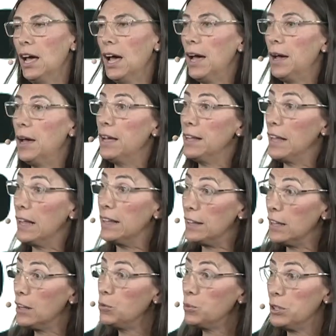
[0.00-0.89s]
And
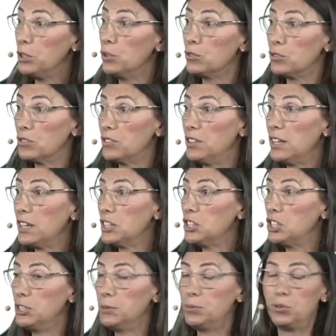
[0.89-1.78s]
then we use a silicon
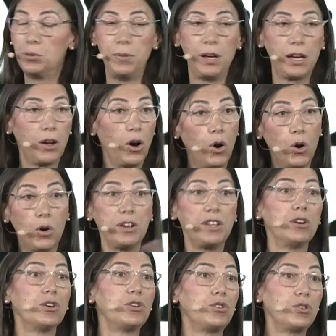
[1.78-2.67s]
chip to make all
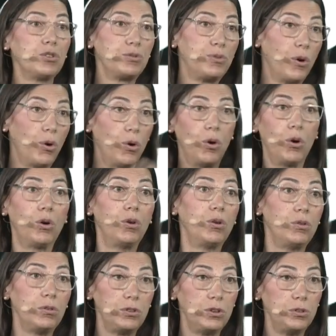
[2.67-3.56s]
the orders for
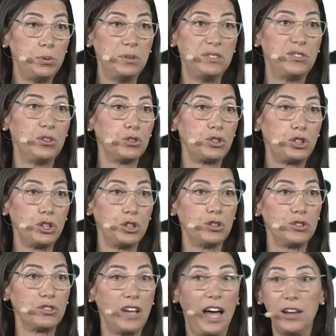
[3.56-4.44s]
all the
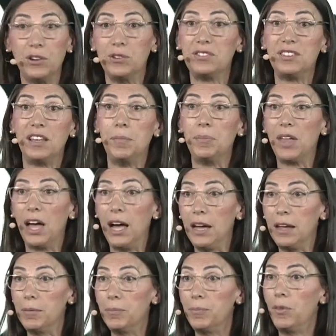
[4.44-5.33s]
researchers at the same
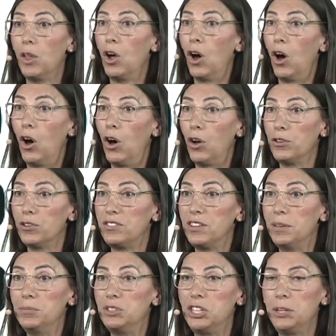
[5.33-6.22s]
time on the
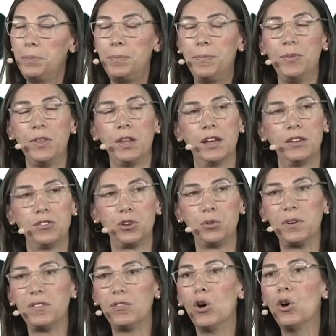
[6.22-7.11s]
same chip. And so
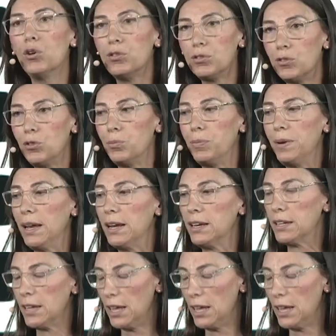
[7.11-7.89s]
we've also built